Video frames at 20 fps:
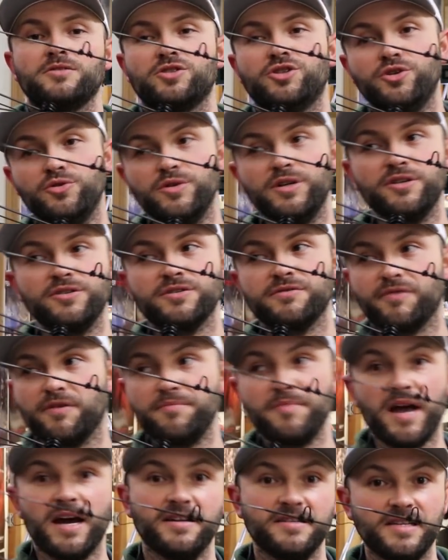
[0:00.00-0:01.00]
2 years
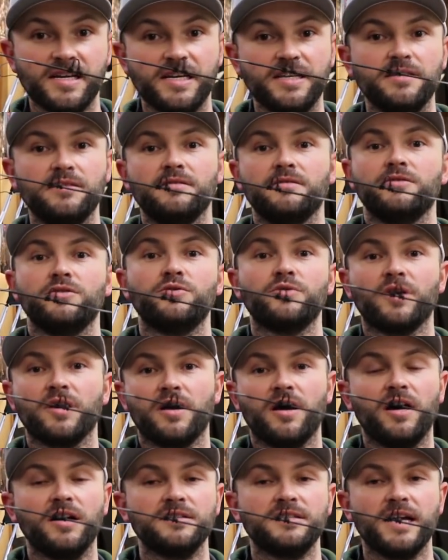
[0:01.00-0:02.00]
from that date, you
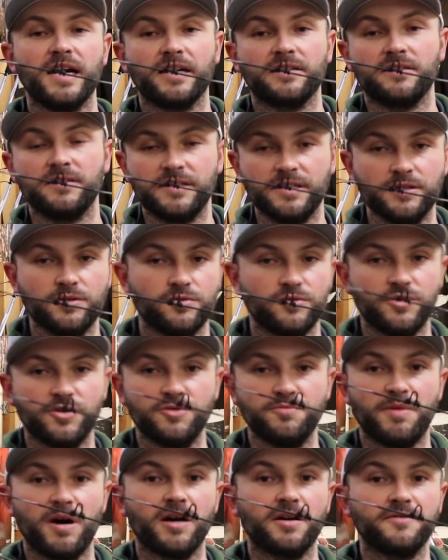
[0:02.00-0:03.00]
can contact the dealer
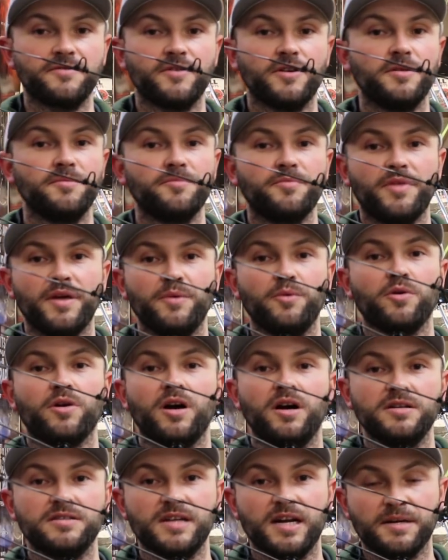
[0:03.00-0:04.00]
that you bought it from. They will
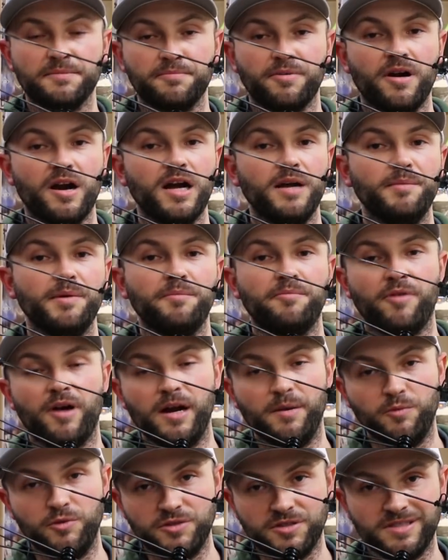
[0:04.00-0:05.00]
contact Prime, and
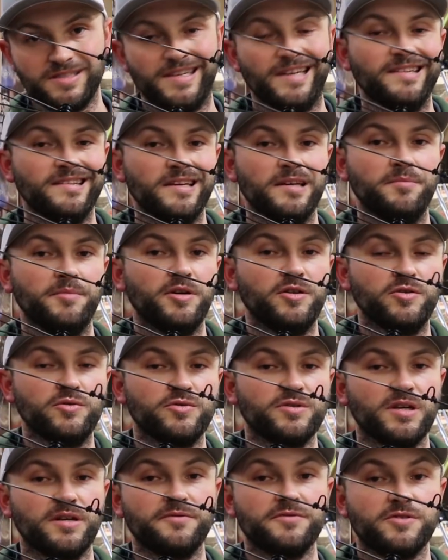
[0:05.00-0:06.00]
Prime will send them a
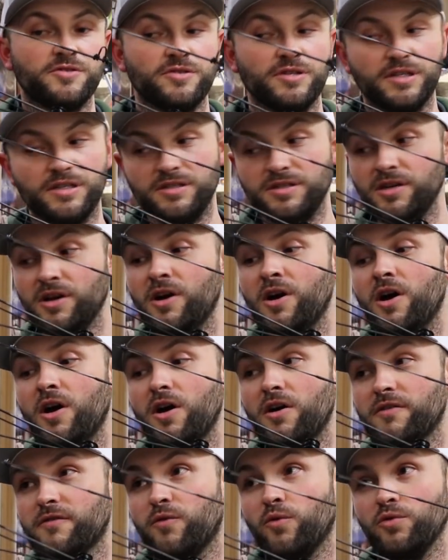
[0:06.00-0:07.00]
new set of strings
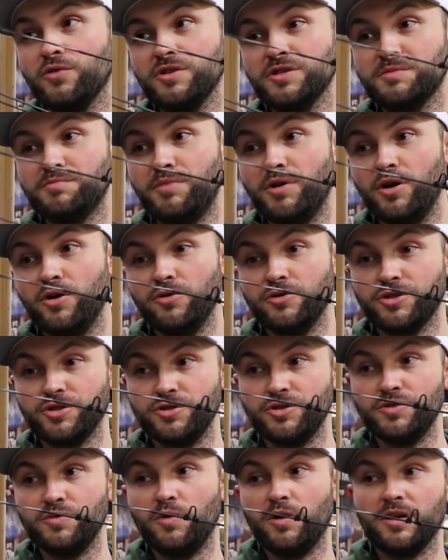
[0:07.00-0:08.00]
for this bow
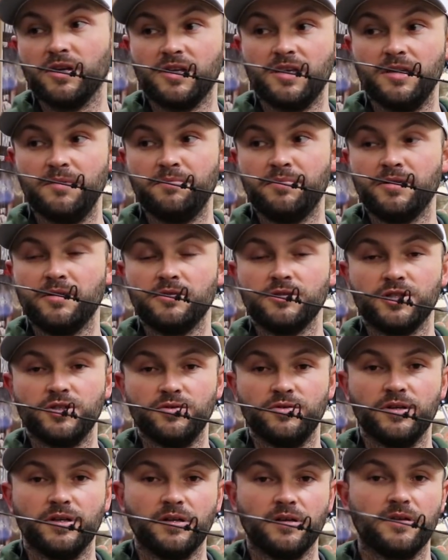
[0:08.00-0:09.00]
should you want to keep
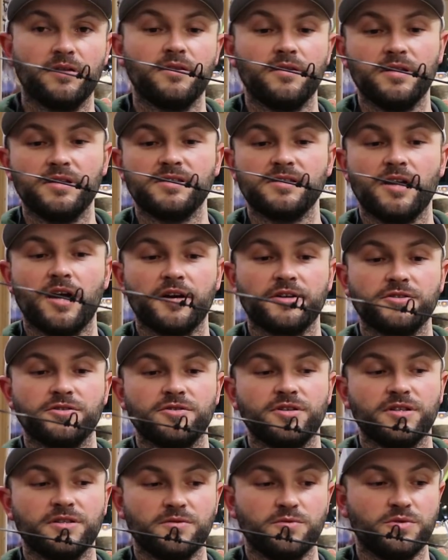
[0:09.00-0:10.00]
shooting these stock
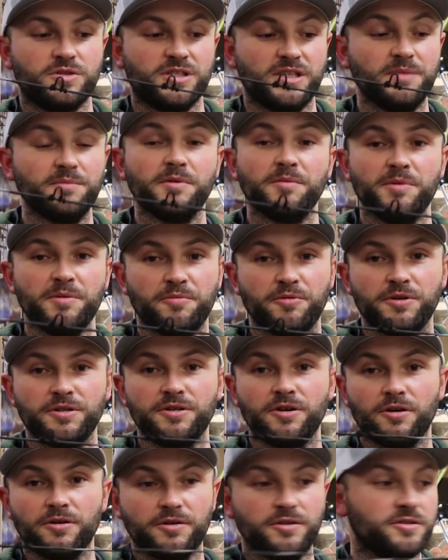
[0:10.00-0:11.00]
strings, which seem to be
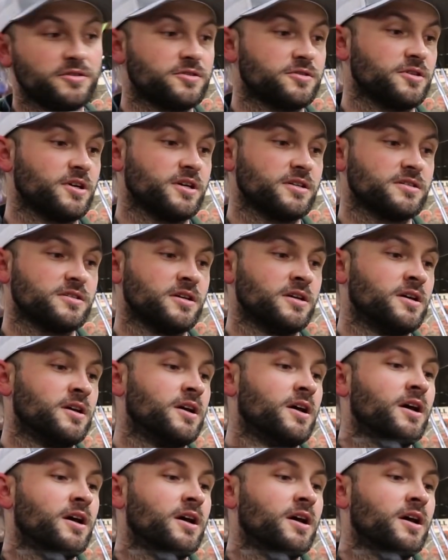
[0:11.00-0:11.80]
pretty darn good strings.